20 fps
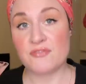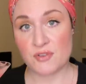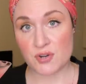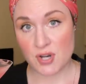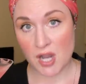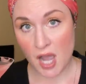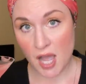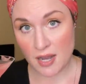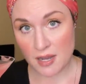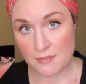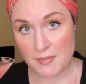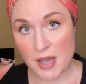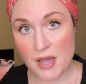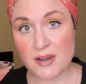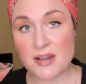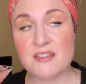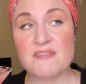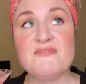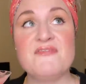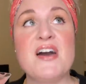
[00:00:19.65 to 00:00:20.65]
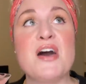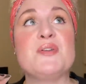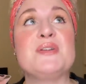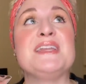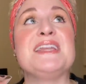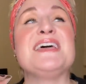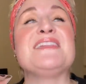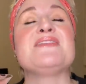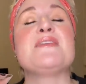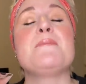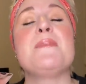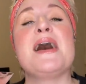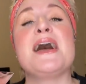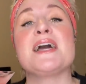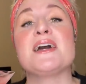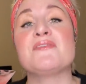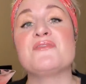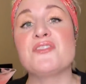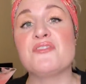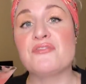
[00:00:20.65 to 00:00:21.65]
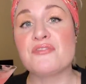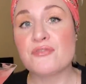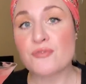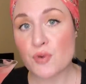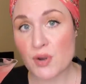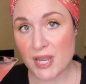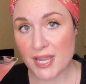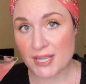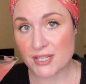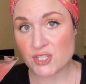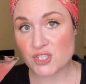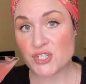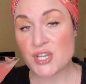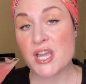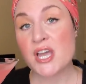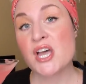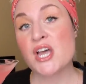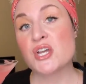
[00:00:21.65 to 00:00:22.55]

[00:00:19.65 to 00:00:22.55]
Forgot about it, found it in the back of the fridge.